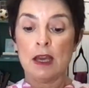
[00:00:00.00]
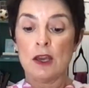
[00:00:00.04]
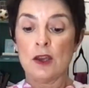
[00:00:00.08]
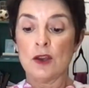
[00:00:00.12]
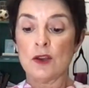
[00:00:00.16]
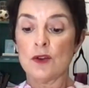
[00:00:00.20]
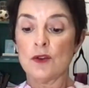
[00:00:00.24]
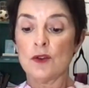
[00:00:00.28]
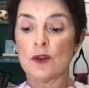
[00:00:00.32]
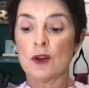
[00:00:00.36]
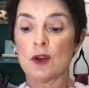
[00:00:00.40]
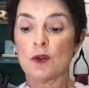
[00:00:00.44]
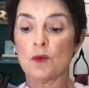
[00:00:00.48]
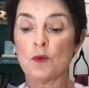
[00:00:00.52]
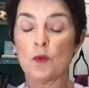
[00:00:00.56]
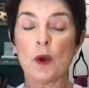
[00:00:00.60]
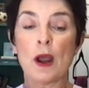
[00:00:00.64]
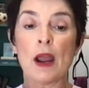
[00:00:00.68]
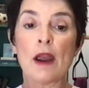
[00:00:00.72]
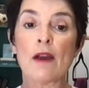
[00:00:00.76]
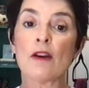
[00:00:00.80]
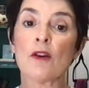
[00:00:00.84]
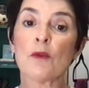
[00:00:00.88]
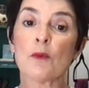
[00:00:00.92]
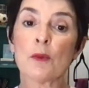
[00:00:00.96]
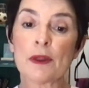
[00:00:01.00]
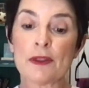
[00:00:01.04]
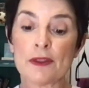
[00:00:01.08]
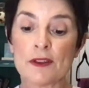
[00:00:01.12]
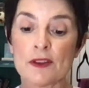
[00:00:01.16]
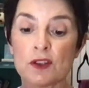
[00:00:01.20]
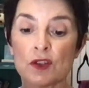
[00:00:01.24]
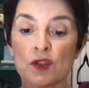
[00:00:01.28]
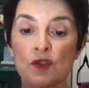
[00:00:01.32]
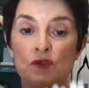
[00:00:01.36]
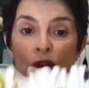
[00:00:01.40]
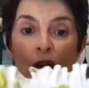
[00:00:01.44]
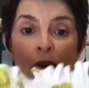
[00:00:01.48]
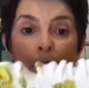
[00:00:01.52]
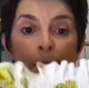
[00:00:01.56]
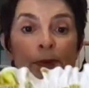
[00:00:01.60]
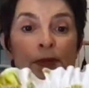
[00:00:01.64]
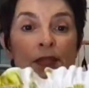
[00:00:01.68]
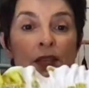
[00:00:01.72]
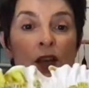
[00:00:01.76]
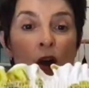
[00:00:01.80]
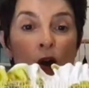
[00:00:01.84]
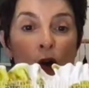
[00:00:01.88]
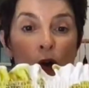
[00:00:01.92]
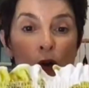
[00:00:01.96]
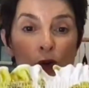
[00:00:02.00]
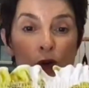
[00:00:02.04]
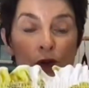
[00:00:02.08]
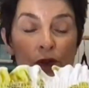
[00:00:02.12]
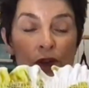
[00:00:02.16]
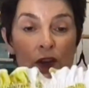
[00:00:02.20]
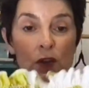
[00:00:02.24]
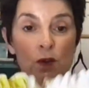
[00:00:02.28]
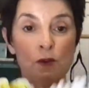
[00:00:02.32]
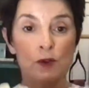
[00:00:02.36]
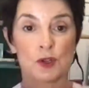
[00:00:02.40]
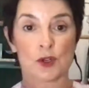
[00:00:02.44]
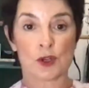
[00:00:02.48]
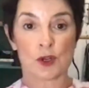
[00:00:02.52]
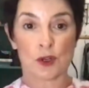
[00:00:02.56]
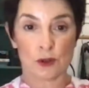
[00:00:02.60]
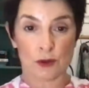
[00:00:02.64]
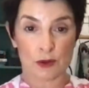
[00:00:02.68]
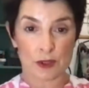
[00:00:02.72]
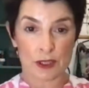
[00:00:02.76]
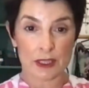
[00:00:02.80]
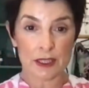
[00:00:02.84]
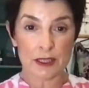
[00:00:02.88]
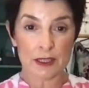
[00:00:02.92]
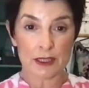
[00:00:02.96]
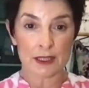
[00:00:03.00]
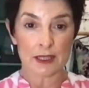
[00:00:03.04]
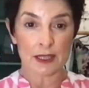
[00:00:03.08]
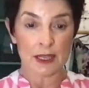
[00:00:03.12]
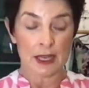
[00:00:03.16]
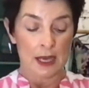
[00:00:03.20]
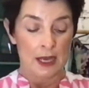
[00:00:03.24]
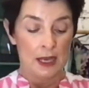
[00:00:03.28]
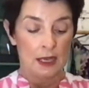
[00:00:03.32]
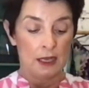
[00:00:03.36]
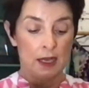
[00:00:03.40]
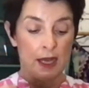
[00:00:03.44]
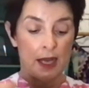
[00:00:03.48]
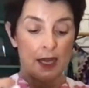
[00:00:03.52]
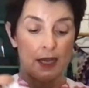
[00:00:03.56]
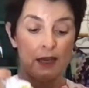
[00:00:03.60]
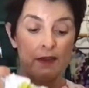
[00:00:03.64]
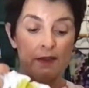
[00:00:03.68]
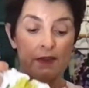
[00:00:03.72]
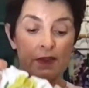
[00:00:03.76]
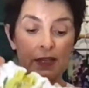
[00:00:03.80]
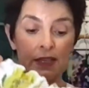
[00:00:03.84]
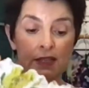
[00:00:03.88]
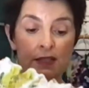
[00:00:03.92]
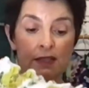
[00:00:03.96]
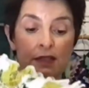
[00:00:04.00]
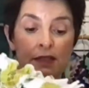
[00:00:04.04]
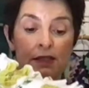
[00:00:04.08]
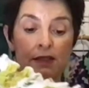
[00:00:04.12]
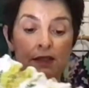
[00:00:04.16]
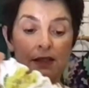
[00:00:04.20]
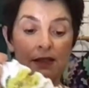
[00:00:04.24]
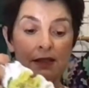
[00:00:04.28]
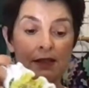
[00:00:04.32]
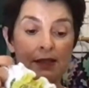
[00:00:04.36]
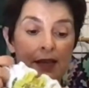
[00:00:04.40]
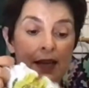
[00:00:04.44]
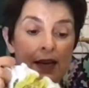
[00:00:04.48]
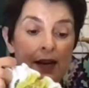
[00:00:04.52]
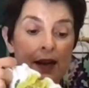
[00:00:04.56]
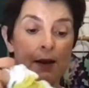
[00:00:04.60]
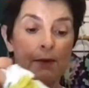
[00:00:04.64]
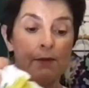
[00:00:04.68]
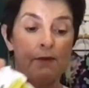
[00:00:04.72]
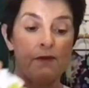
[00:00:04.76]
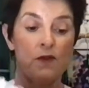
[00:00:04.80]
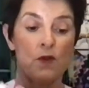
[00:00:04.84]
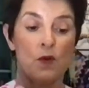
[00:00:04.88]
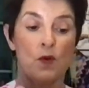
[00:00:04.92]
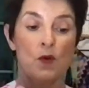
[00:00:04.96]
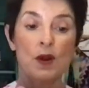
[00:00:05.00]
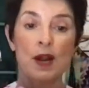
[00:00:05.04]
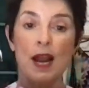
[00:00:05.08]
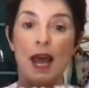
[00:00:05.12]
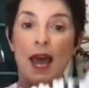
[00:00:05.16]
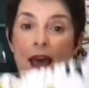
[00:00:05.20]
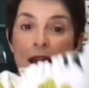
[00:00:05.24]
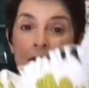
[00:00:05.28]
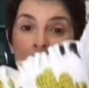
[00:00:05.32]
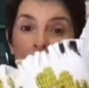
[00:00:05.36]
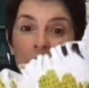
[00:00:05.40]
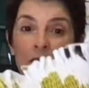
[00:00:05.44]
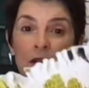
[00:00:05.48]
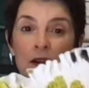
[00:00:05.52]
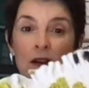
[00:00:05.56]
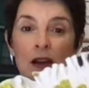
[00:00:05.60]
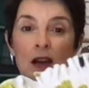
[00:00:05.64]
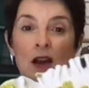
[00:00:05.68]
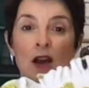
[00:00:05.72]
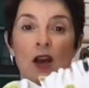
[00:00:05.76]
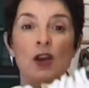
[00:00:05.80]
You can wear it with the straps over your shoulders, like this is set up for now.